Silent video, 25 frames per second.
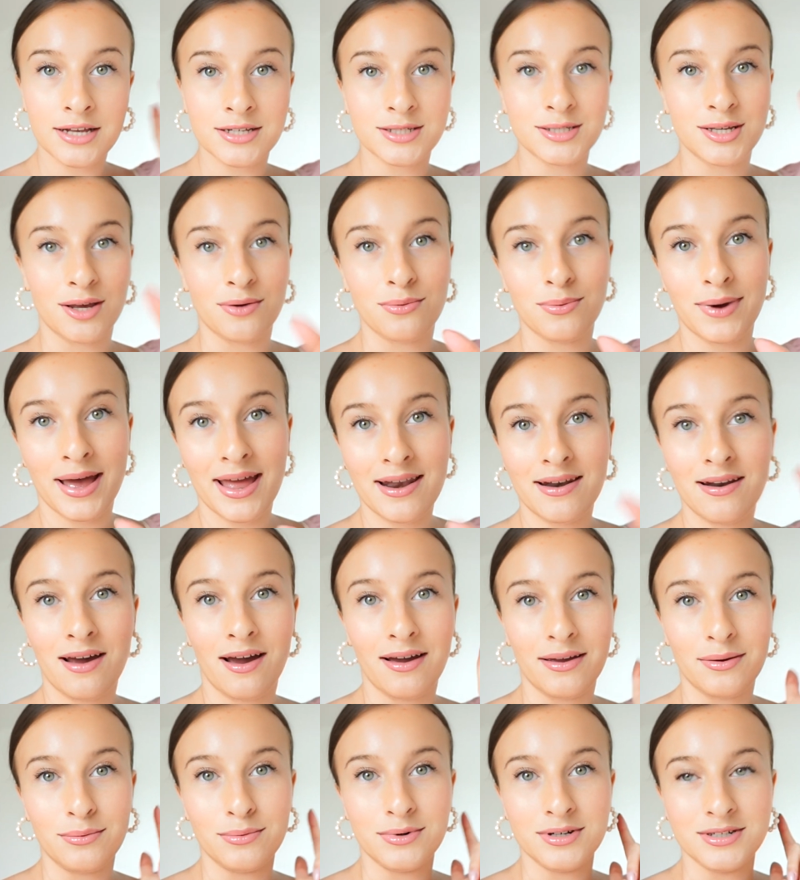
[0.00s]
So when
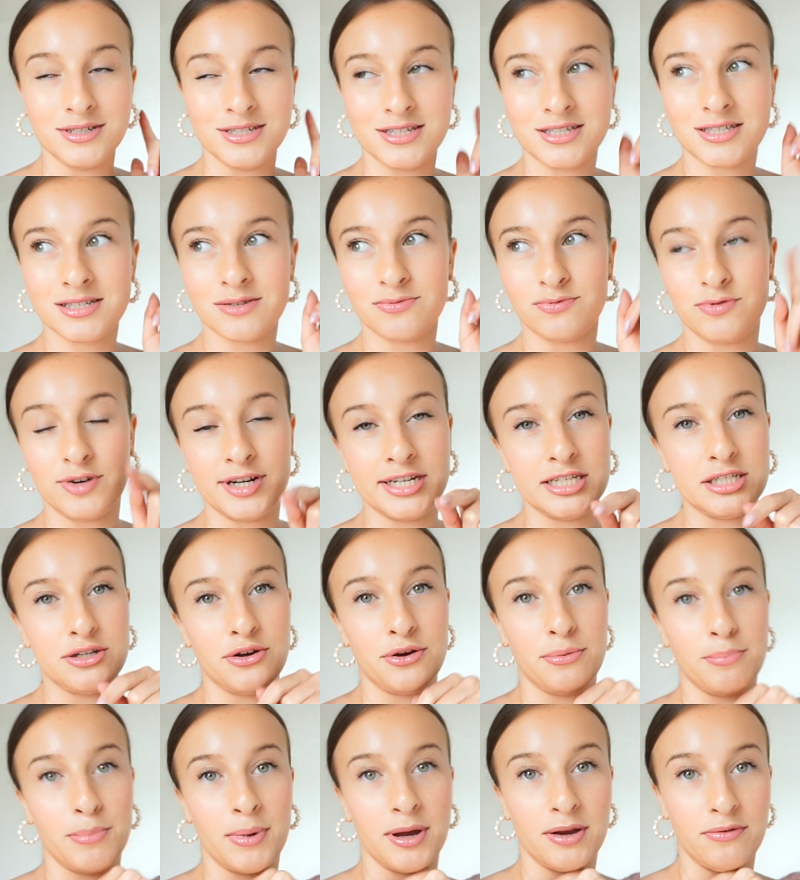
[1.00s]
I was
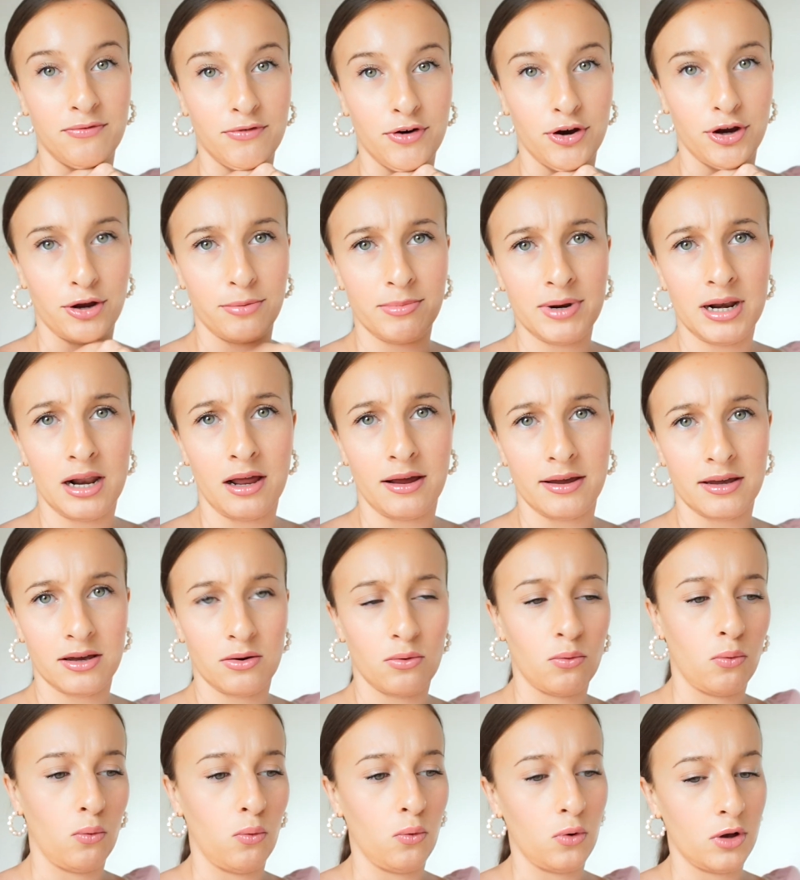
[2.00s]
redoing my room and
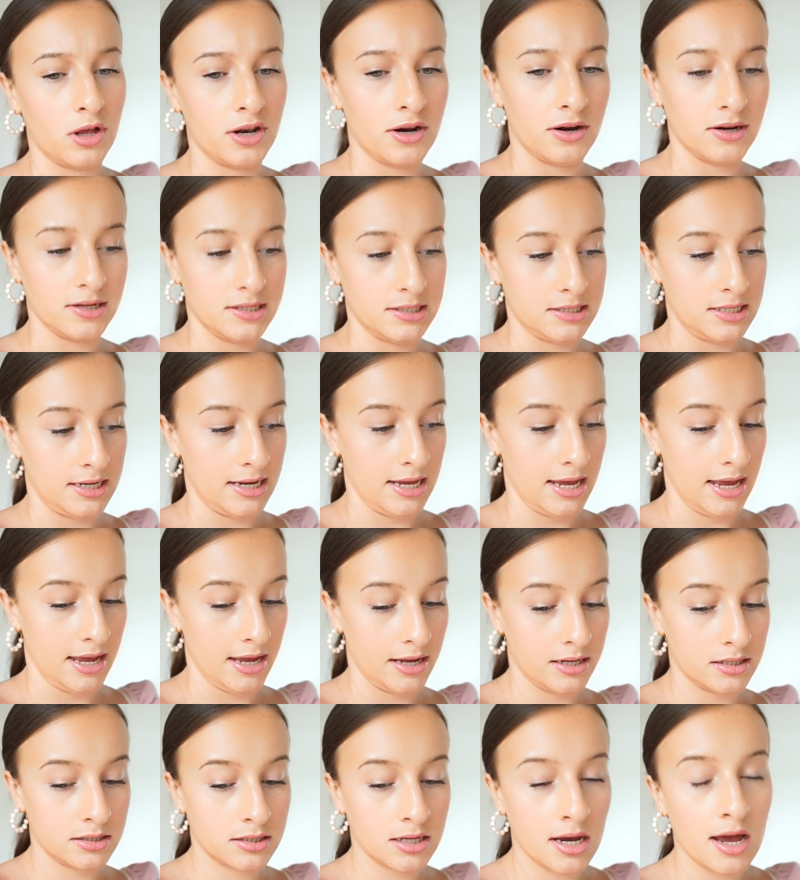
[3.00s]
like organising
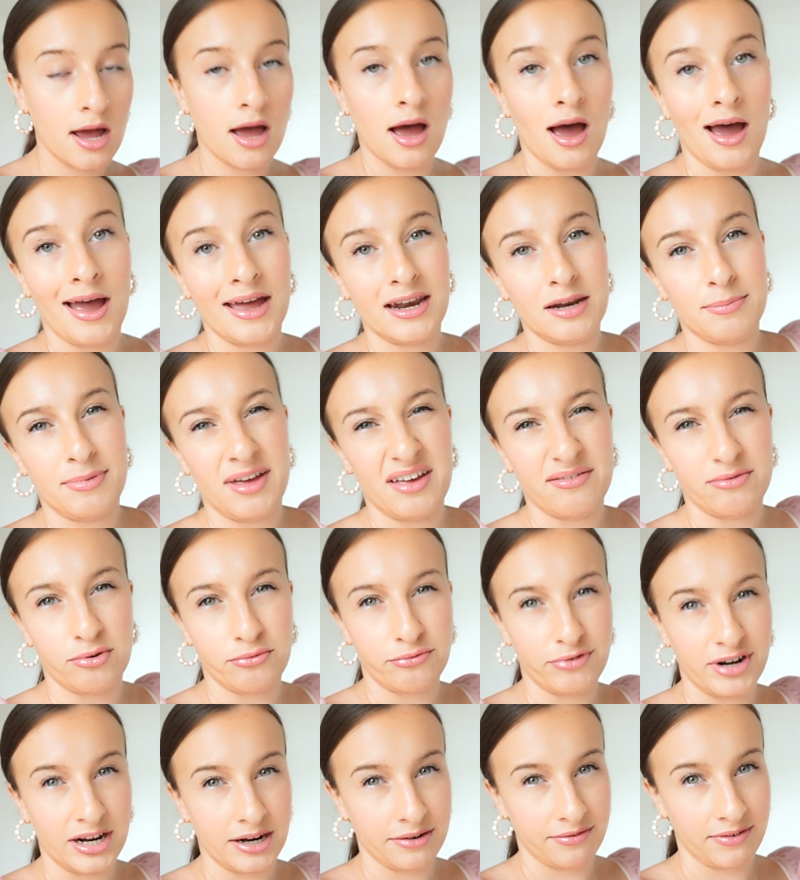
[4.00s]
it, I had a bit of a
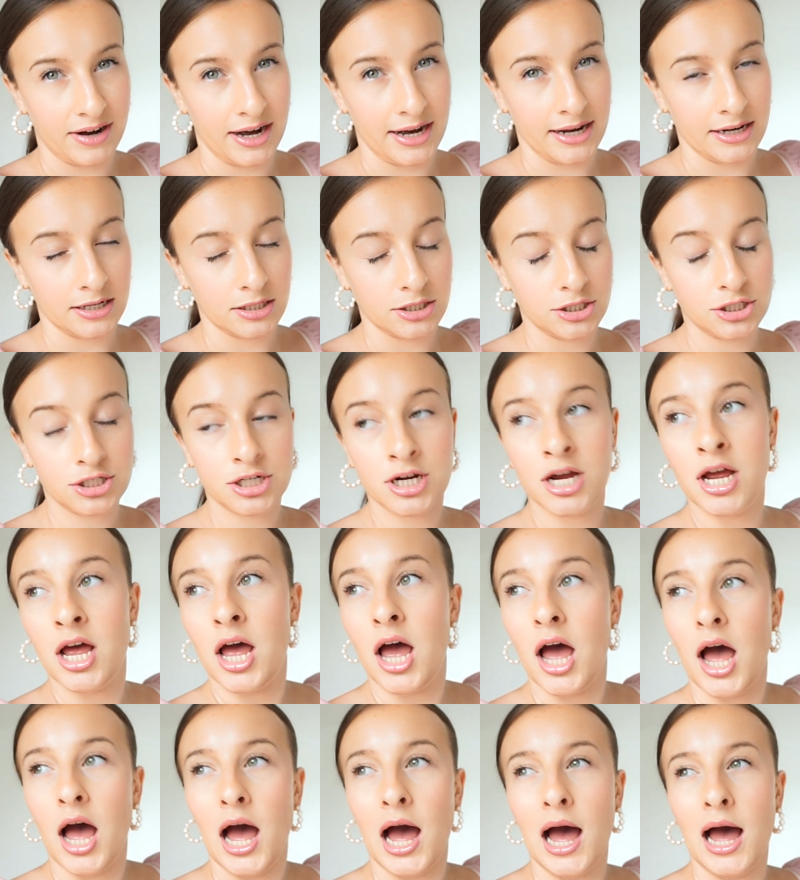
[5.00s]
rearrange.
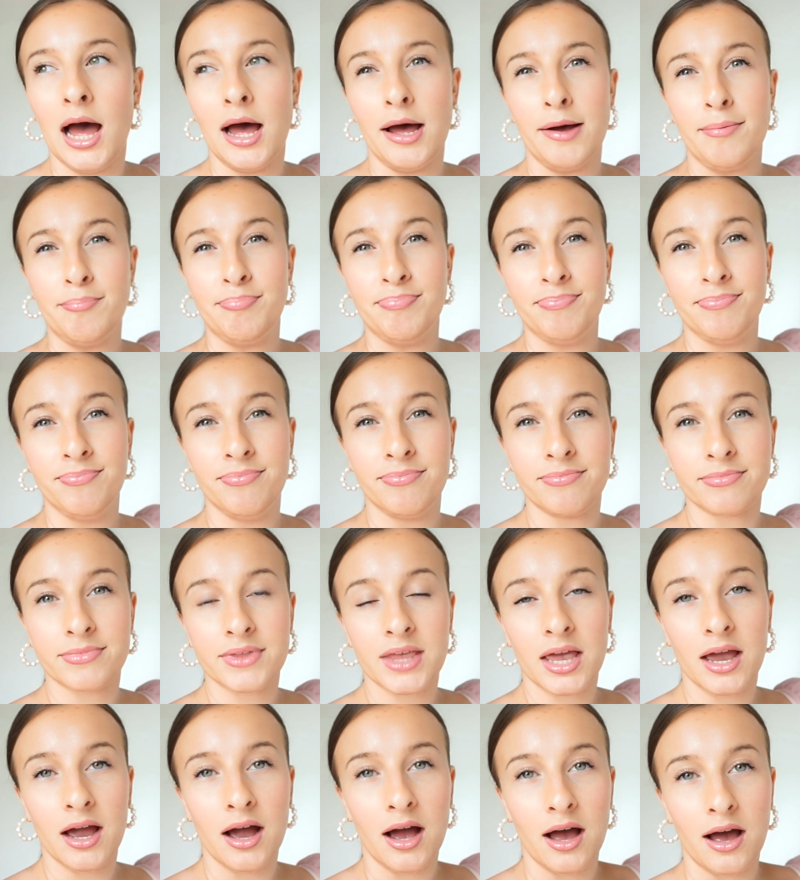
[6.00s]

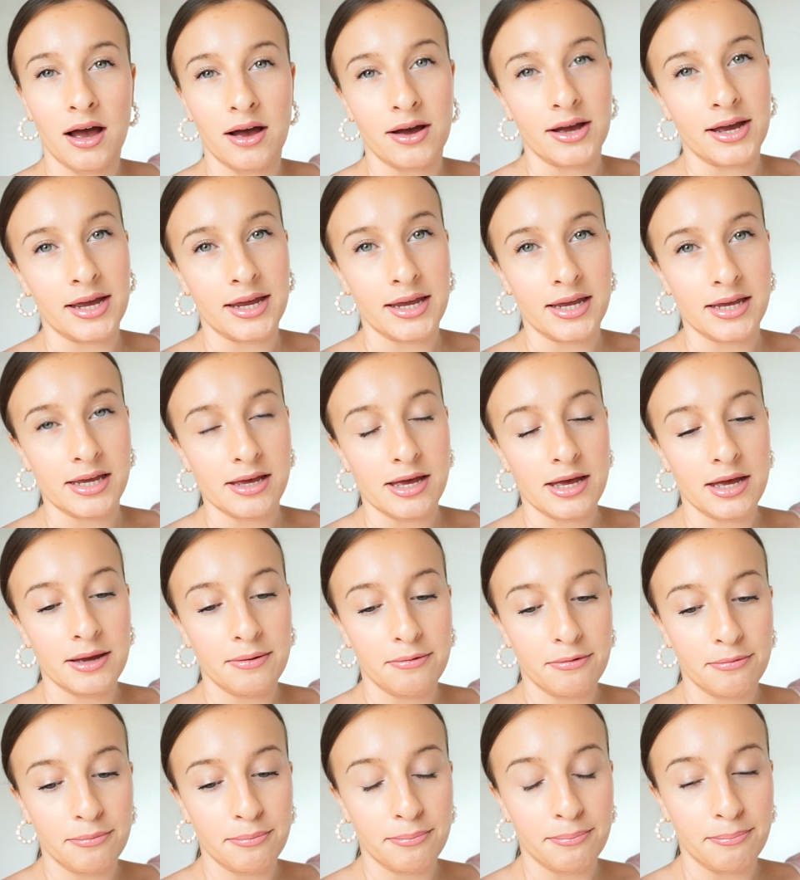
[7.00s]
I
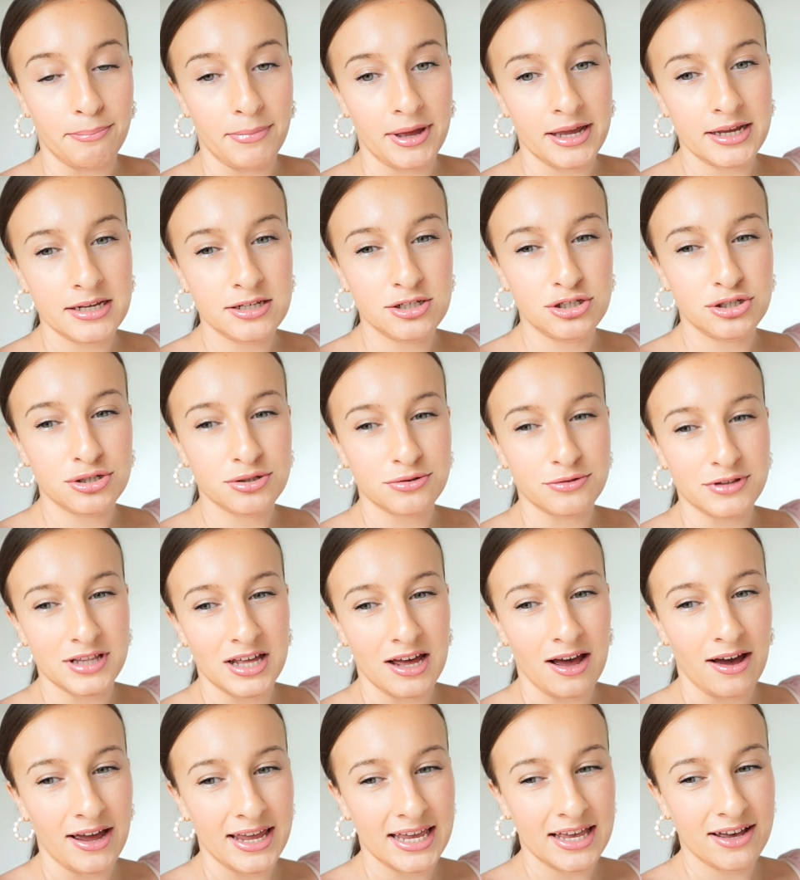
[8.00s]
made sure
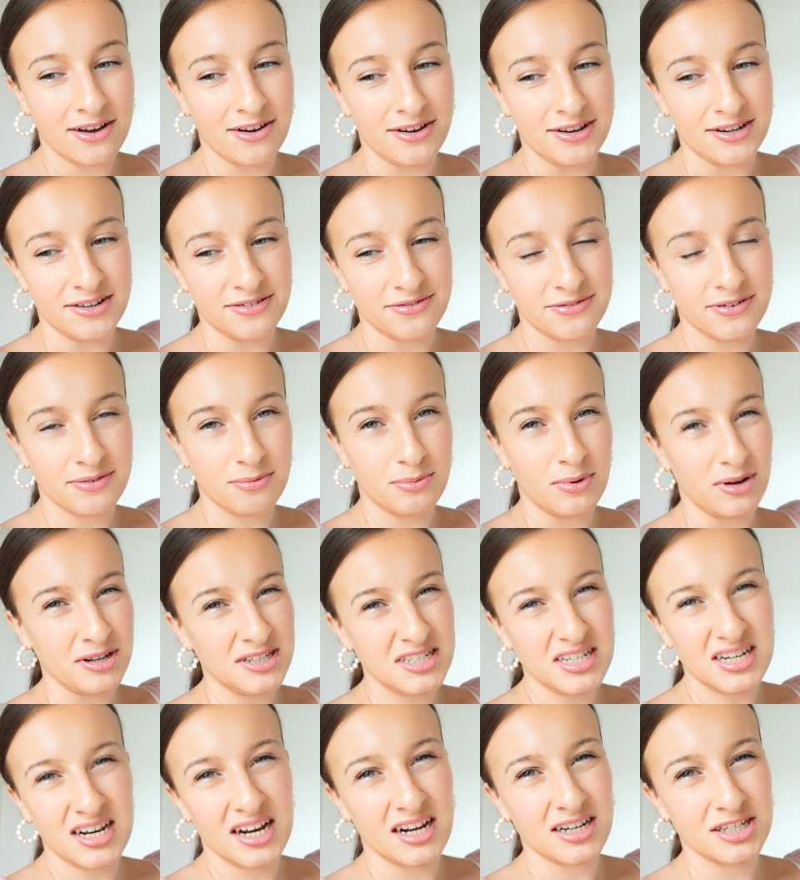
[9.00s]
that I kind of, well, I
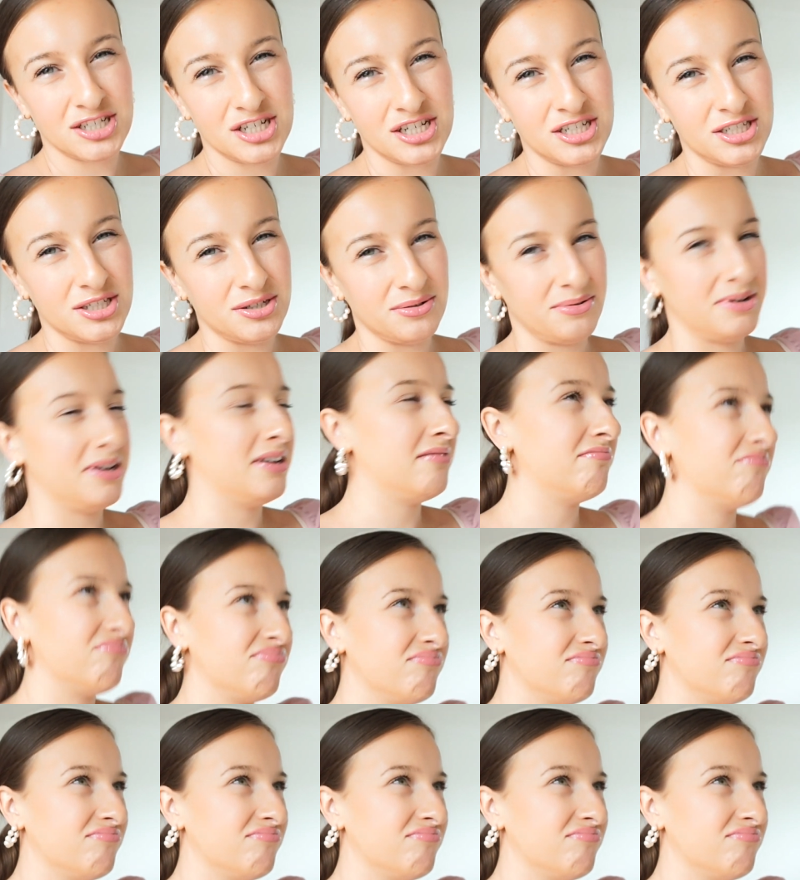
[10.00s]
didn't actually do it